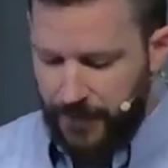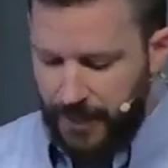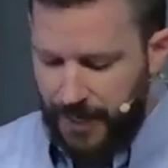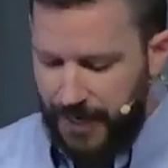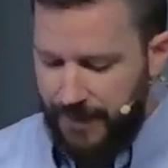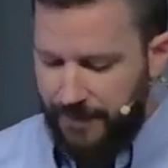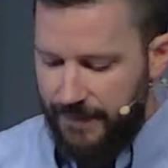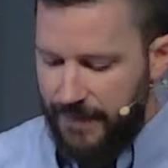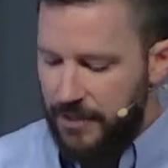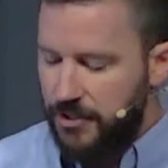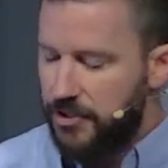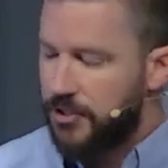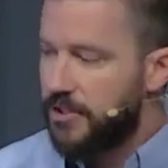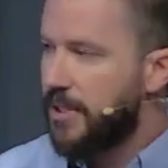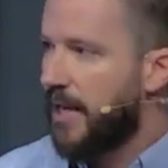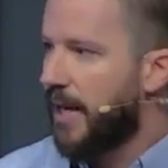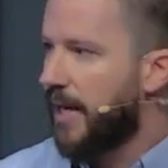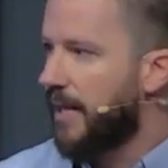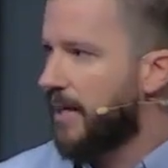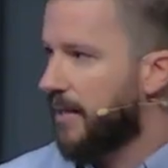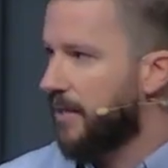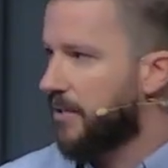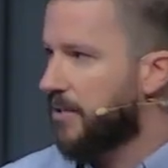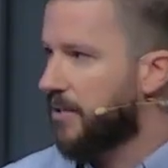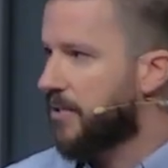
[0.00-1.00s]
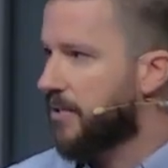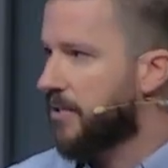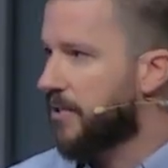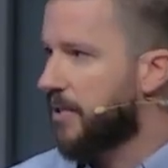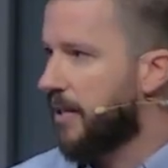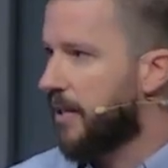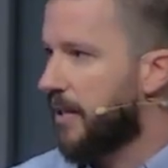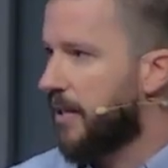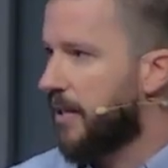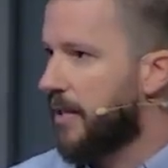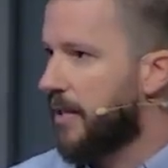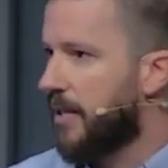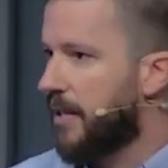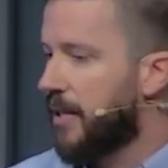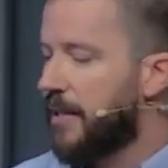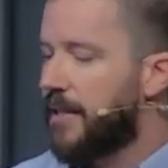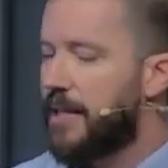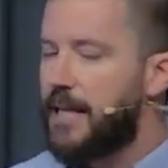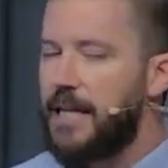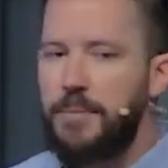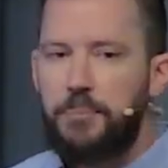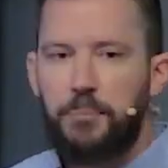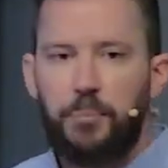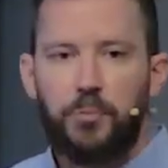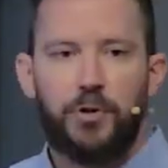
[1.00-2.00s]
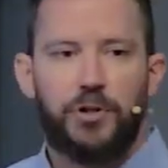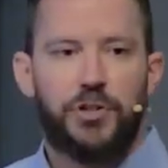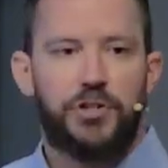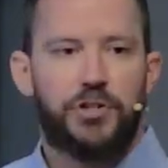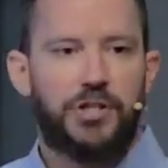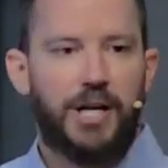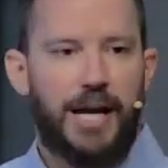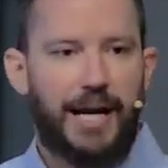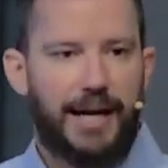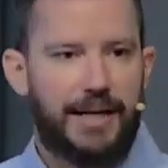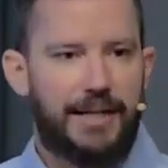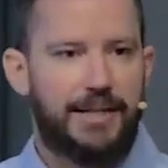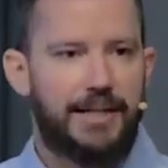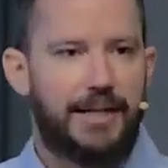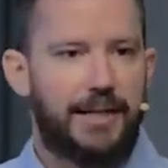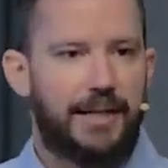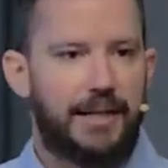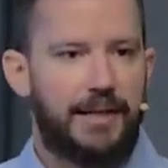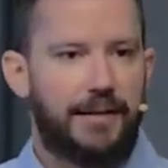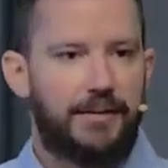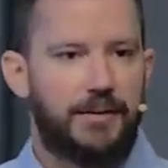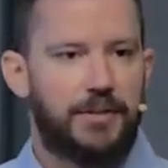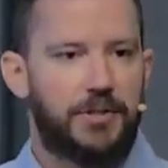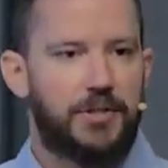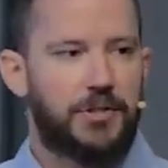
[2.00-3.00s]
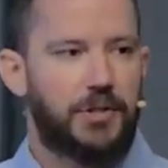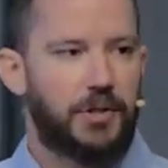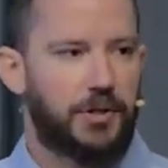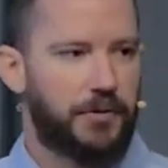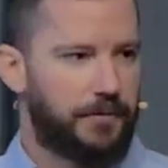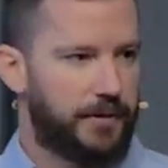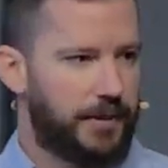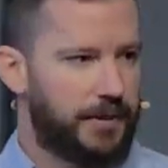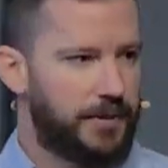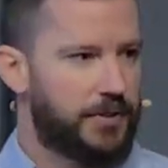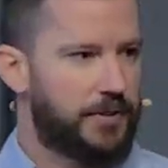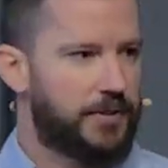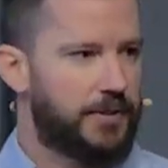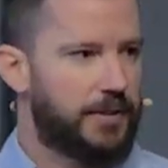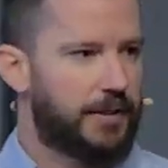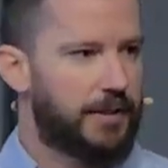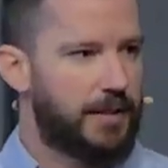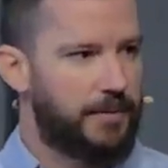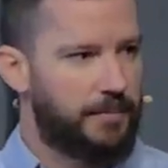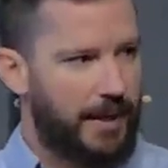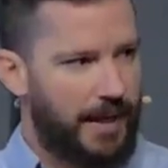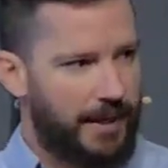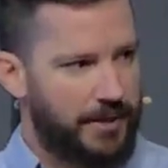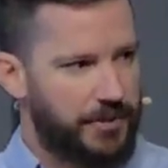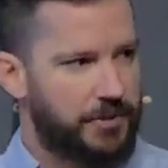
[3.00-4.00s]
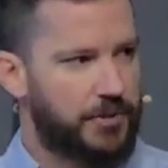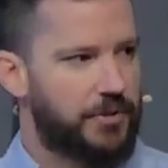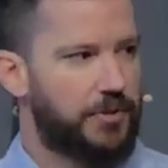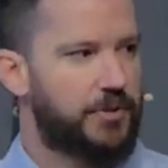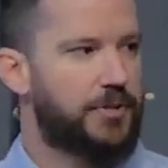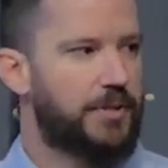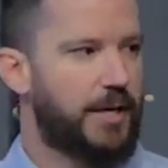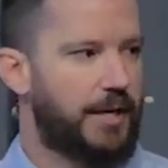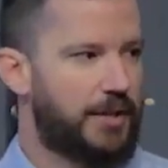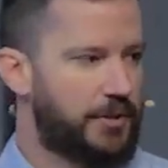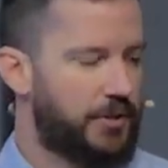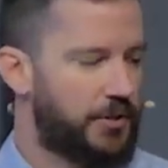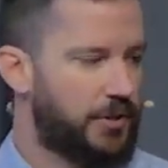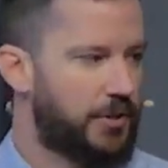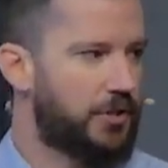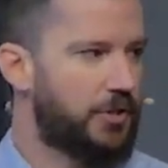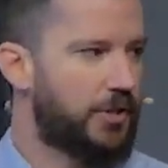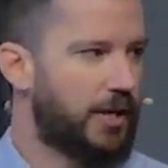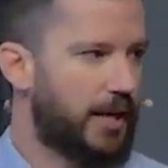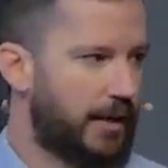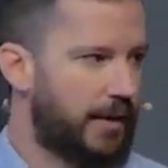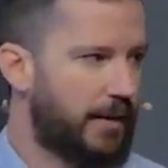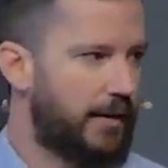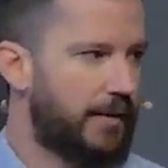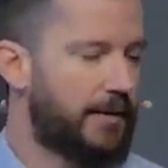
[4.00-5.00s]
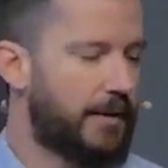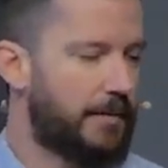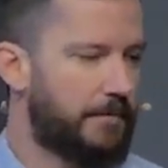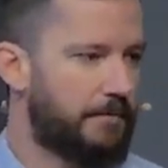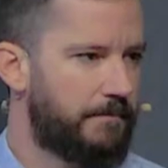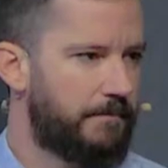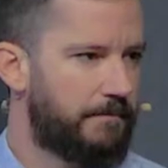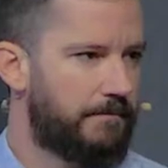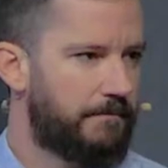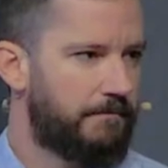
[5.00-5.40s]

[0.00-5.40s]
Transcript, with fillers: And these tenants keep rejecting the servants that the master sends to check on them.